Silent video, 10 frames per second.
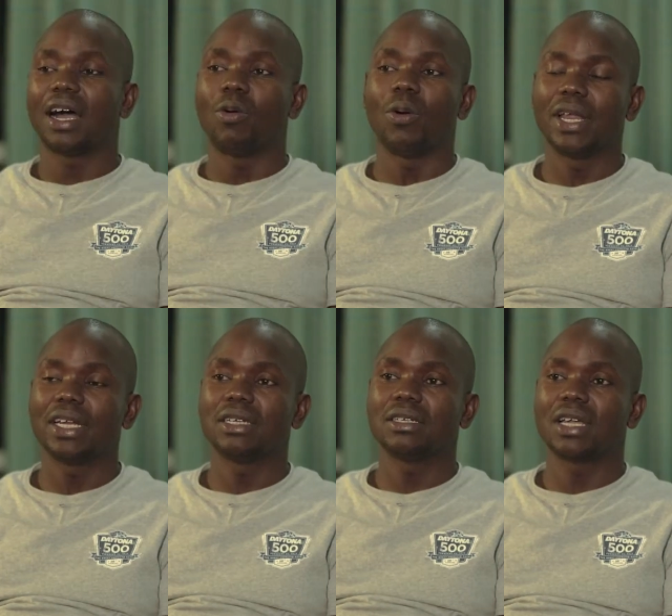
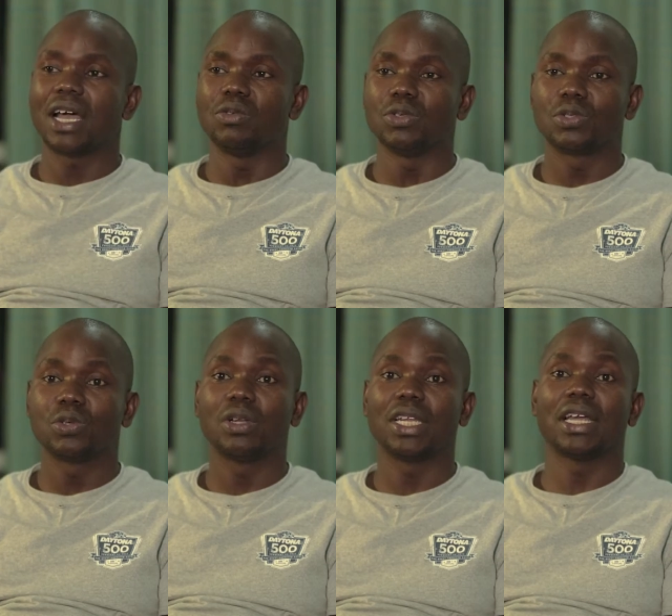When I was
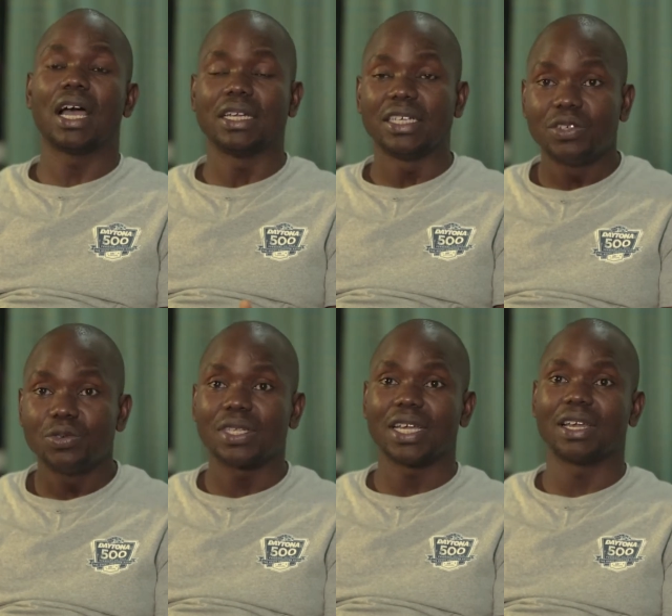told that I need
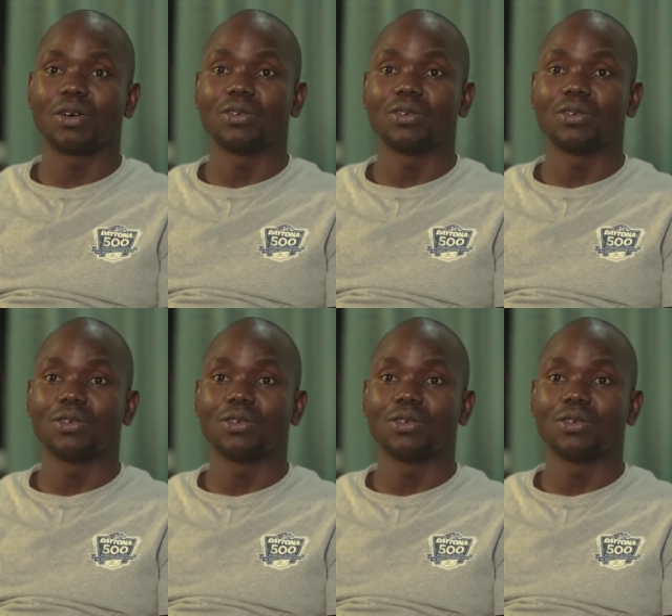to sign a